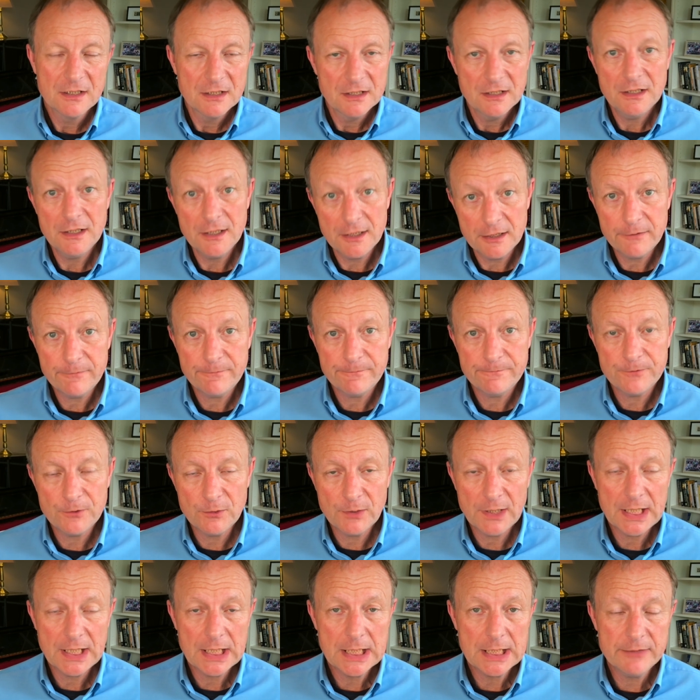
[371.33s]
if you
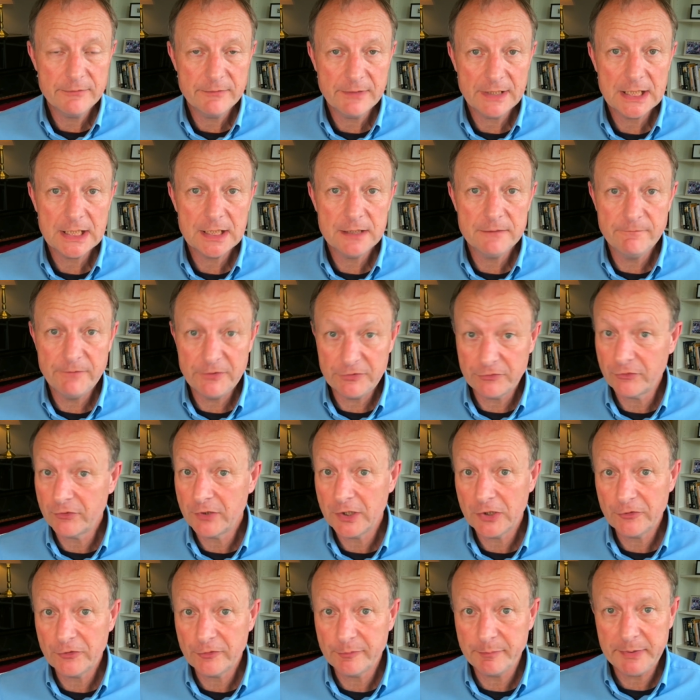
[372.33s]
have a
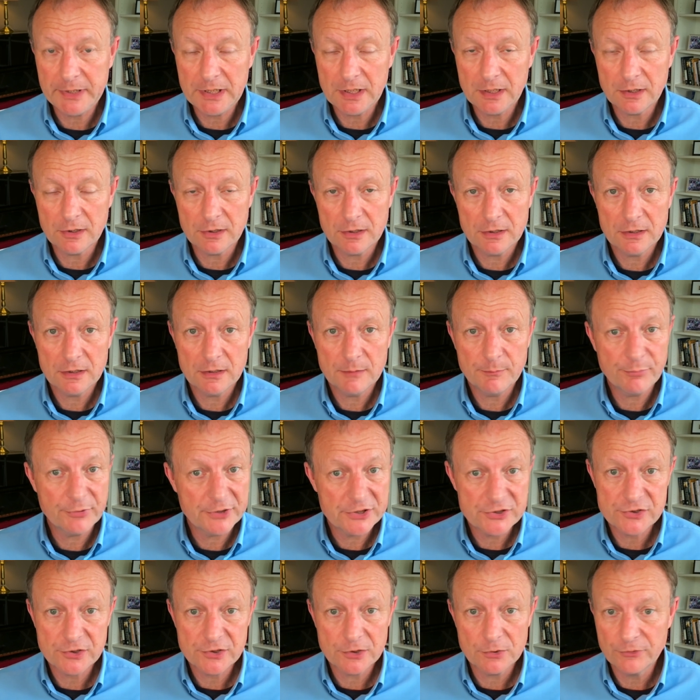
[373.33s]
visiting speaker
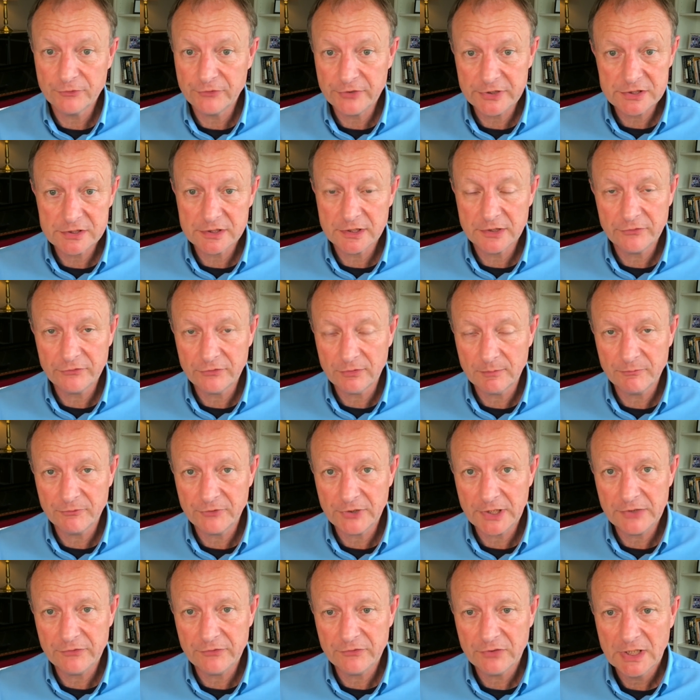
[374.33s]
preaching or teaching in some
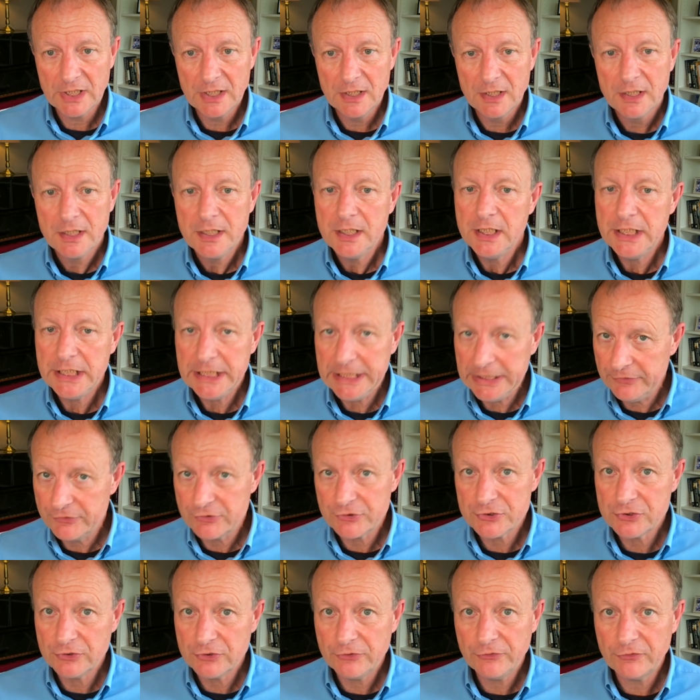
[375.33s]
sense,
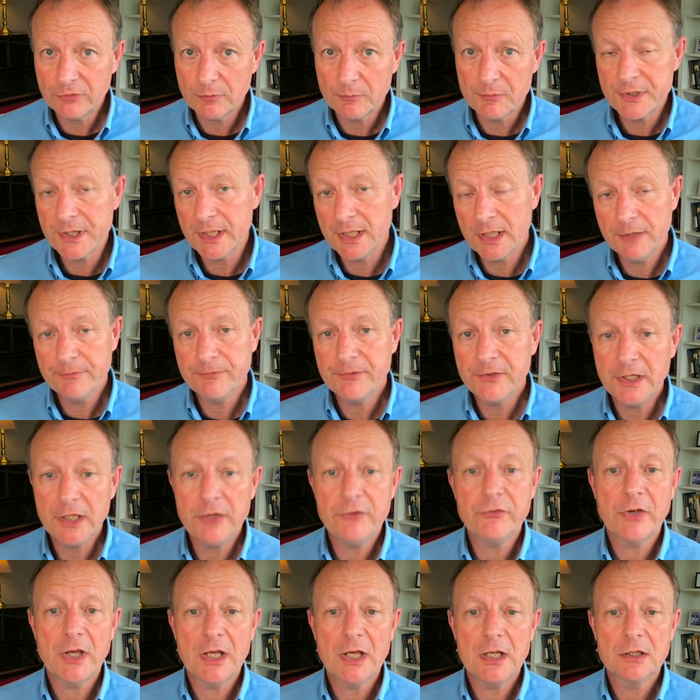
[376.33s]
introduce them with enough
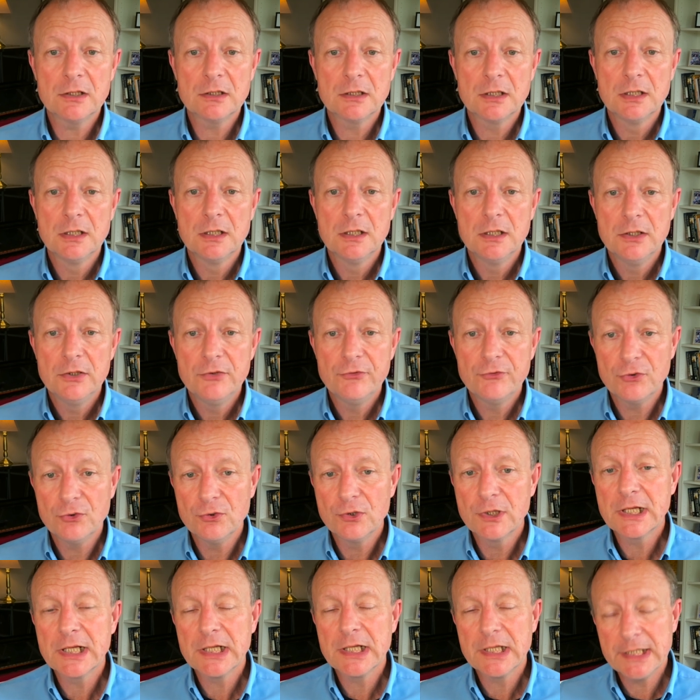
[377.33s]
detail to
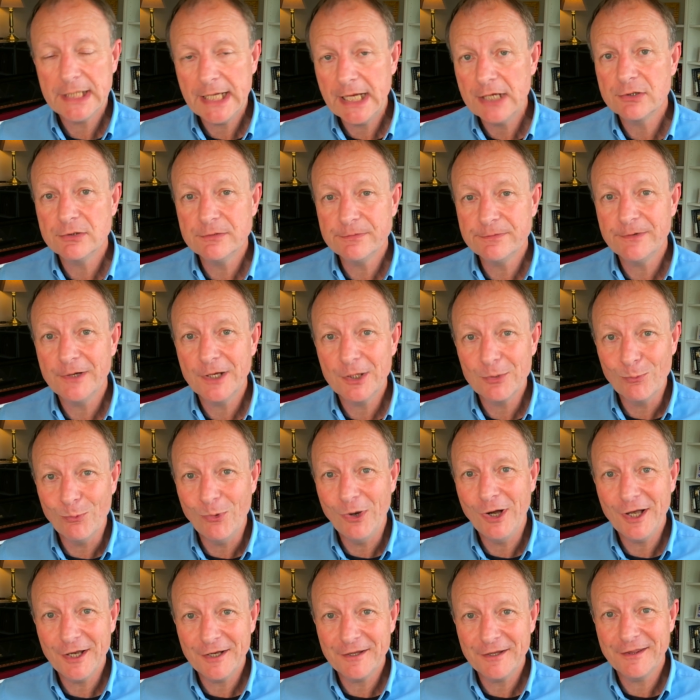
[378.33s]
clarify
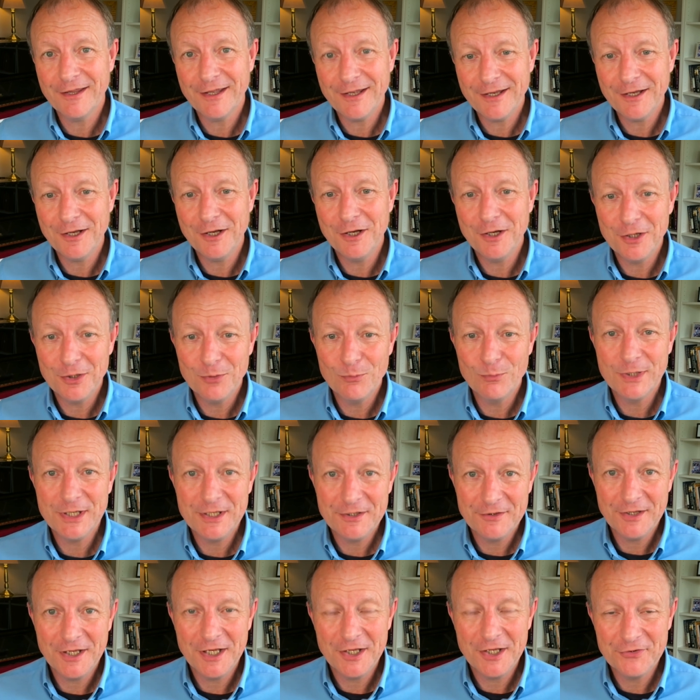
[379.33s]
why they are
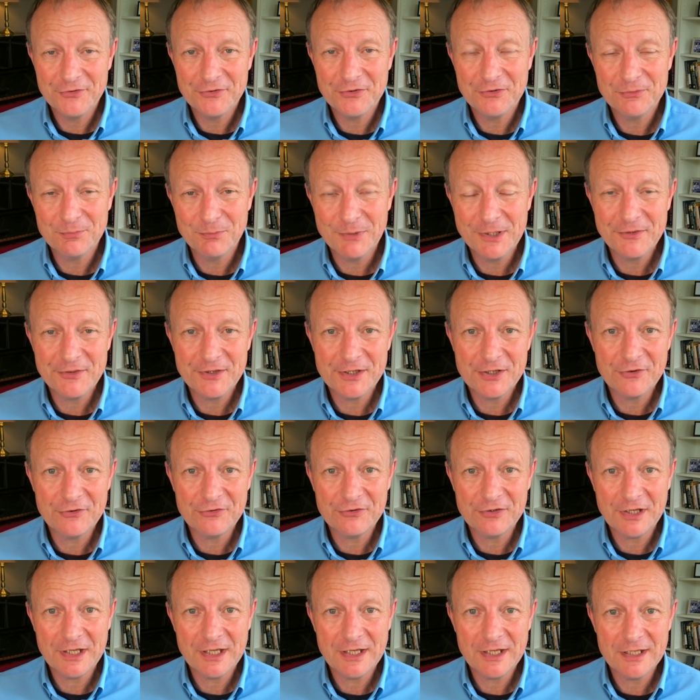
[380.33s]
with us. It's one thing to
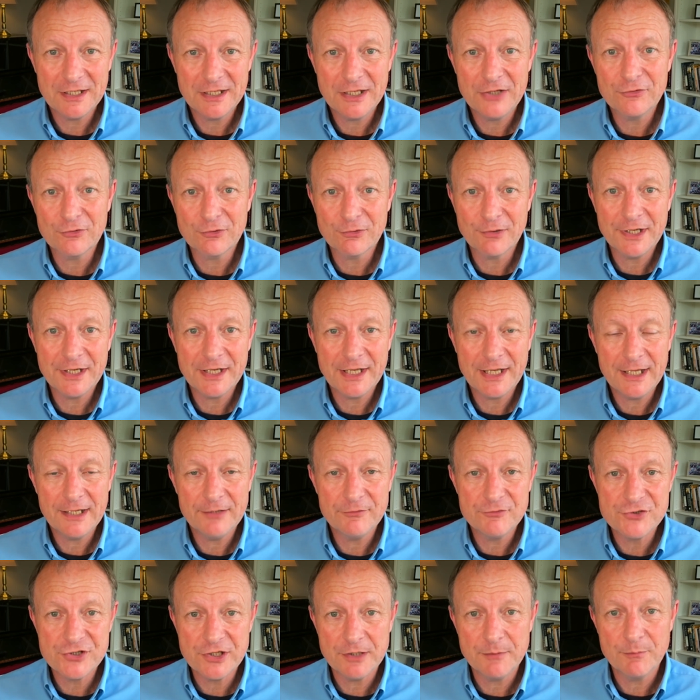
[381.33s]
say, it's great to have
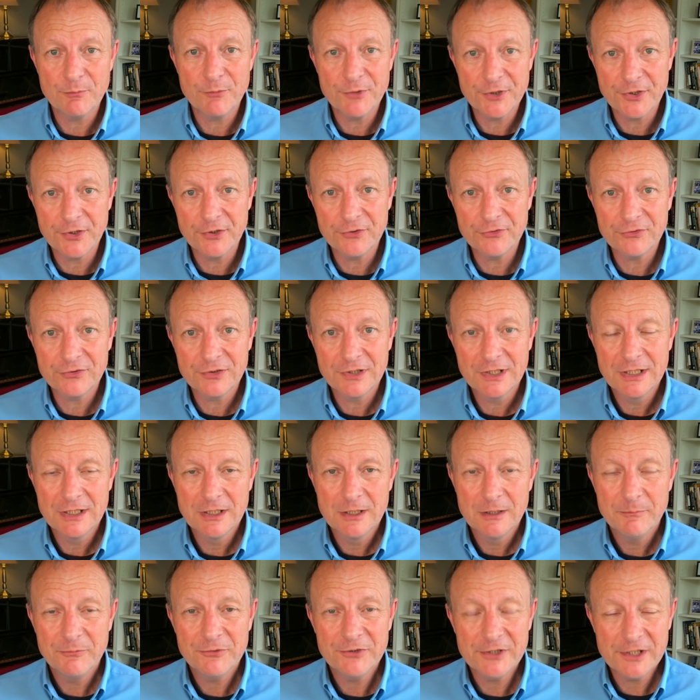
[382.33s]
Jim with us.
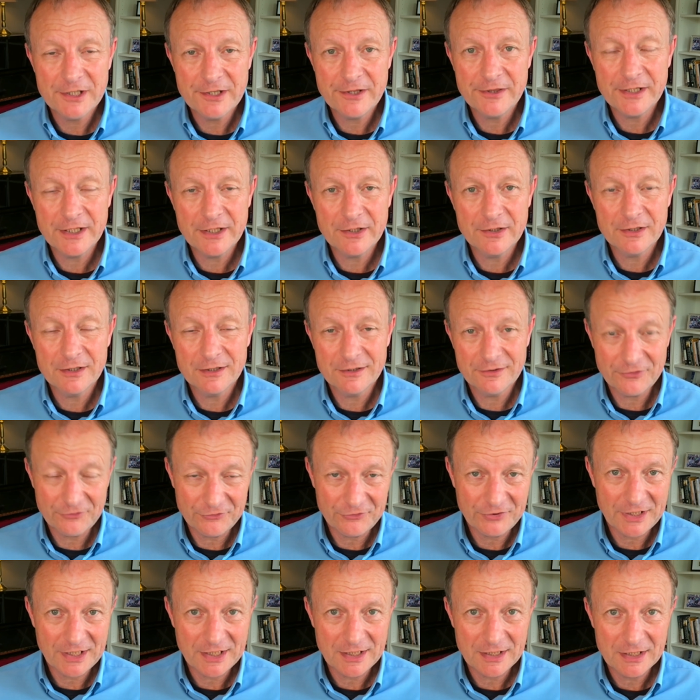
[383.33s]
It's another thing to
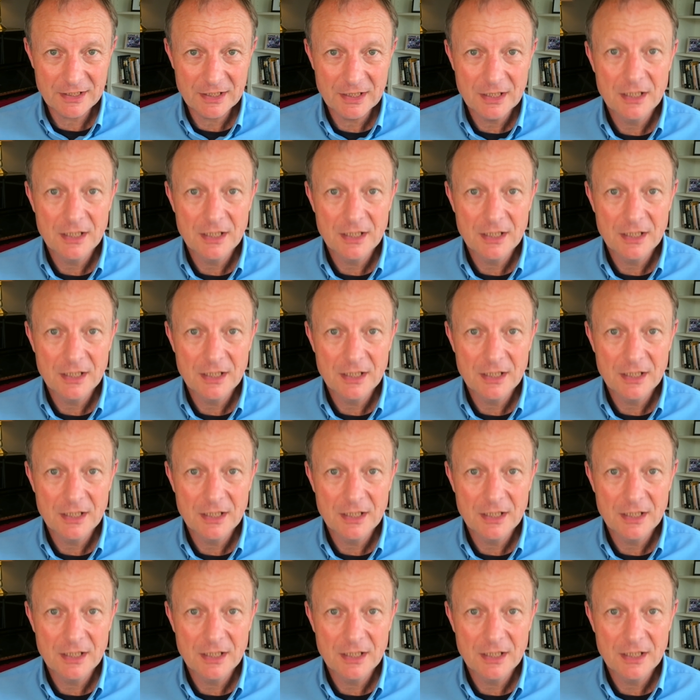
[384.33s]
say,